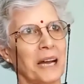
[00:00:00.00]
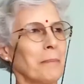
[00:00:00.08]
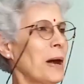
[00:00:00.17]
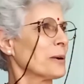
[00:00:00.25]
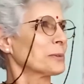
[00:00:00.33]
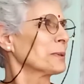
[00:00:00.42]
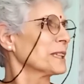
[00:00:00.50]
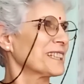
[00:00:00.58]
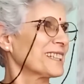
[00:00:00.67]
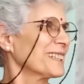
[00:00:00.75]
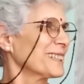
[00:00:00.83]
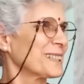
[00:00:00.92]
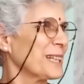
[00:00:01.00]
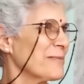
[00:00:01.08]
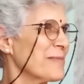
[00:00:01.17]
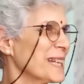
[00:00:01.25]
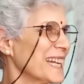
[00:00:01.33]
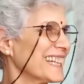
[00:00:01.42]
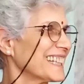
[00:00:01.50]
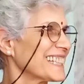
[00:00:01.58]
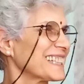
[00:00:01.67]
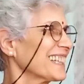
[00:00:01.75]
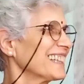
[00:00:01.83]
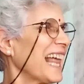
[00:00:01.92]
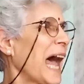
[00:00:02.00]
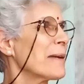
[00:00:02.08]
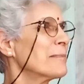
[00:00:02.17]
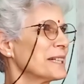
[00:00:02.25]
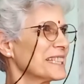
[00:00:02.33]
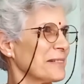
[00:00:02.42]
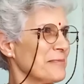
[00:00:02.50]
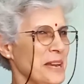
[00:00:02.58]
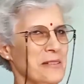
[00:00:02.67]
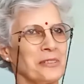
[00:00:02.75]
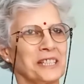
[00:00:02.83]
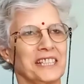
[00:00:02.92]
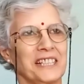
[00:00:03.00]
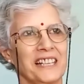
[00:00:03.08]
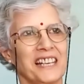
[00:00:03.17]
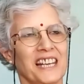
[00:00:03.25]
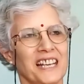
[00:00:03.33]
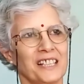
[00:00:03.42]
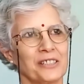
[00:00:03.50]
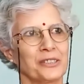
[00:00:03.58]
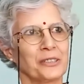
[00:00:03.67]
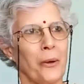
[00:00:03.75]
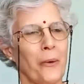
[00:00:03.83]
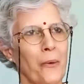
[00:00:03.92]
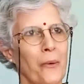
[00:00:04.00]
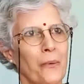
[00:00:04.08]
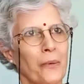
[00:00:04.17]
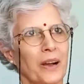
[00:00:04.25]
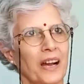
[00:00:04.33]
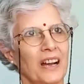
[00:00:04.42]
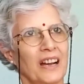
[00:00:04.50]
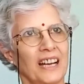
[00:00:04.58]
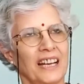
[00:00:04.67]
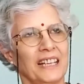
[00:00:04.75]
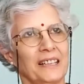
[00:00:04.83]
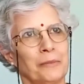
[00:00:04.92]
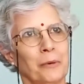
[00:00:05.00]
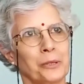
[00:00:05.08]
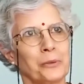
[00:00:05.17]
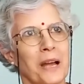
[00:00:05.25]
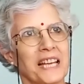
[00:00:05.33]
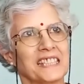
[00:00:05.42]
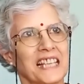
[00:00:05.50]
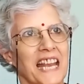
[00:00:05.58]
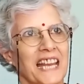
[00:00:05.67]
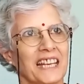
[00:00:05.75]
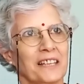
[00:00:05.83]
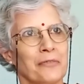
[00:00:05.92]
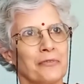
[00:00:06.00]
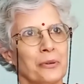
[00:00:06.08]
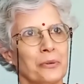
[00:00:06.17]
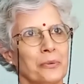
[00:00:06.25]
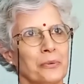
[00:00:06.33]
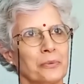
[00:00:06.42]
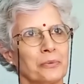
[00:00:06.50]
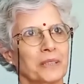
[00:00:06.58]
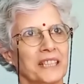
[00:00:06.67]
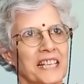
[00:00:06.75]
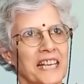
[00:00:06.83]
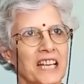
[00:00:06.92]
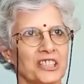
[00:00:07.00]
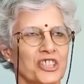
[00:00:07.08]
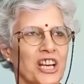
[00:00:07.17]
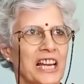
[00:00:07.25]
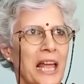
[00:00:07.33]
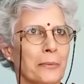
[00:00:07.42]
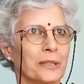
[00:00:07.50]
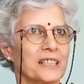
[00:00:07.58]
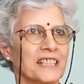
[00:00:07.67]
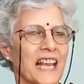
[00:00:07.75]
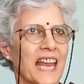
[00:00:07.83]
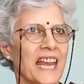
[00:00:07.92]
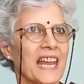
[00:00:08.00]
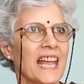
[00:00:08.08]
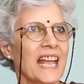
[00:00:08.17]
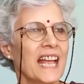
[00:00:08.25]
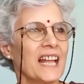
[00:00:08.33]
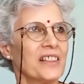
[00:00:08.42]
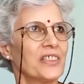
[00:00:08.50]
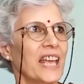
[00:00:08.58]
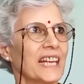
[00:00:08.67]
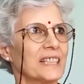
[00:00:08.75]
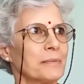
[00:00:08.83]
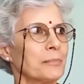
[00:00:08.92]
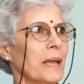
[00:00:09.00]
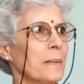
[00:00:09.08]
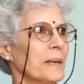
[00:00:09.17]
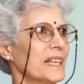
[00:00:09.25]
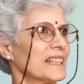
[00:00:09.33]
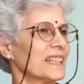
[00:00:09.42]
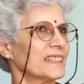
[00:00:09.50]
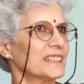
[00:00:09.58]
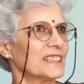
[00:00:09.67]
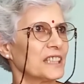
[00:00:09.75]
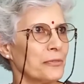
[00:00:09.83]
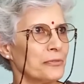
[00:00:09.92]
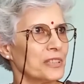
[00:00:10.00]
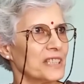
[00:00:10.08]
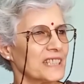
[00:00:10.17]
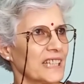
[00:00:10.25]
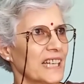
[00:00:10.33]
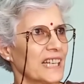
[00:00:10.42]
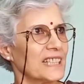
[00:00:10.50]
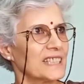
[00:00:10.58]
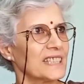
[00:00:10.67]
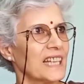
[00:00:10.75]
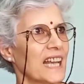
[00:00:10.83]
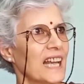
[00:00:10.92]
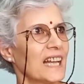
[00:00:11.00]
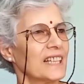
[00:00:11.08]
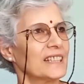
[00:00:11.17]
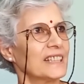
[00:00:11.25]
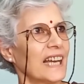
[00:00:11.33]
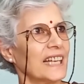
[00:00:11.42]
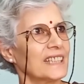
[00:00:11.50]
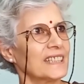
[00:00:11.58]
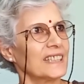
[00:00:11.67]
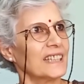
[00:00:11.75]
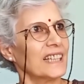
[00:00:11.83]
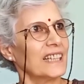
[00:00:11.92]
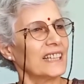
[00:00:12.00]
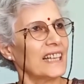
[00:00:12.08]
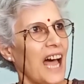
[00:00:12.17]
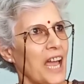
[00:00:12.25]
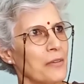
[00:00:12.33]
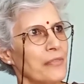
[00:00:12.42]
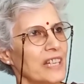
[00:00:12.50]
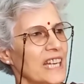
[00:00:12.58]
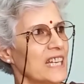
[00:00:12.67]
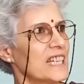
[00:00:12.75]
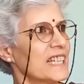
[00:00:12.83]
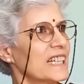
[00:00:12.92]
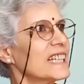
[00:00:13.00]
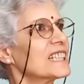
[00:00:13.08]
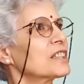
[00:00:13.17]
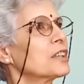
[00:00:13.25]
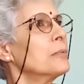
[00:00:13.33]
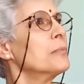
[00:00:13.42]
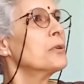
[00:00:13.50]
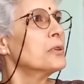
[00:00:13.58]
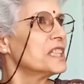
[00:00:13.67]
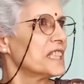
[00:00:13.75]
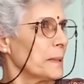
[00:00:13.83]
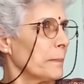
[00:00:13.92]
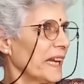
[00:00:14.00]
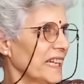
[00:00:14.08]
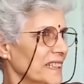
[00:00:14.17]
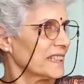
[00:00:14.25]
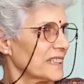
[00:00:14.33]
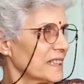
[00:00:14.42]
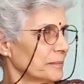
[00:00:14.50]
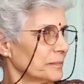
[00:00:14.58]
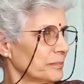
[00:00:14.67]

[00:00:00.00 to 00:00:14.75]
about which there's libraries have been written. So what do I say? In a nutshell, I would say that maybe the difference is that life in India is community-based,